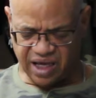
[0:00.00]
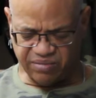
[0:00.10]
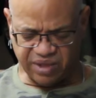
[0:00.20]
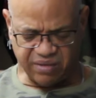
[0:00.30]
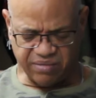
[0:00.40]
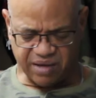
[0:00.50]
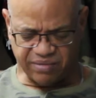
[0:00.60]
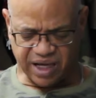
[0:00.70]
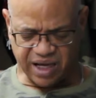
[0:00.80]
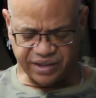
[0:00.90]
and being
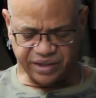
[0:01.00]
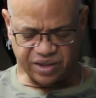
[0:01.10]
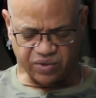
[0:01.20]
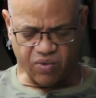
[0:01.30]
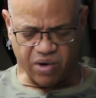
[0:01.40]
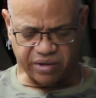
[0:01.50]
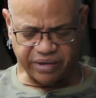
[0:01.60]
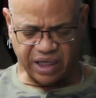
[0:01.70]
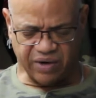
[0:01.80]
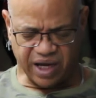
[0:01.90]
baptized in the
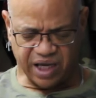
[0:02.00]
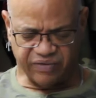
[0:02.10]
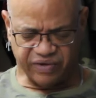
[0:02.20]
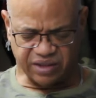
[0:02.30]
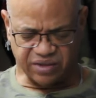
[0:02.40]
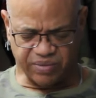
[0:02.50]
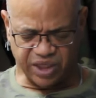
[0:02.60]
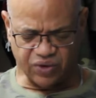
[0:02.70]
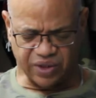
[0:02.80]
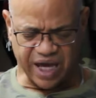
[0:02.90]
watery grave, and
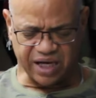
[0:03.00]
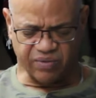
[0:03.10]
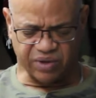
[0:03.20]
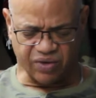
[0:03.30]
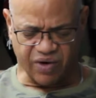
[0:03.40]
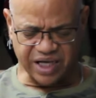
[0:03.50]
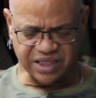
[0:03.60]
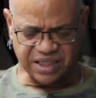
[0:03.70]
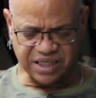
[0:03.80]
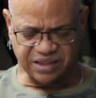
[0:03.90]
be united with
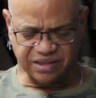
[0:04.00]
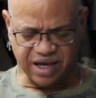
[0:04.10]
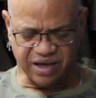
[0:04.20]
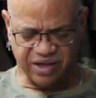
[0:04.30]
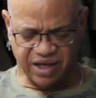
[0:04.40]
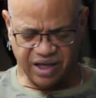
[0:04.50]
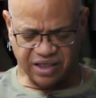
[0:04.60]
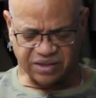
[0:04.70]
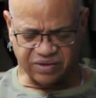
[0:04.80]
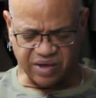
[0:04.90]
Christ in his death,
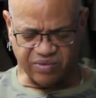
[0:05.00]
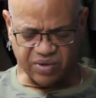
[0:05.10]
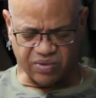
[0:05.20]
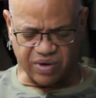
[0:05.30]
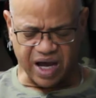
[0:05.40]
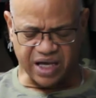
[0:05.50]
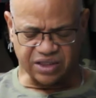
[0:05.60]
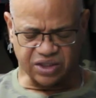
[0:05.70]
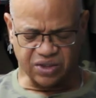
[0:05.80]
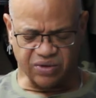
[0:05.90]
so that we
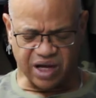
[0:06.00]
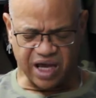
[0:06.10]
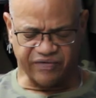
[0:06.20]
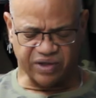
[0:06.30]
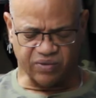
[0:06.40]
rise a new life.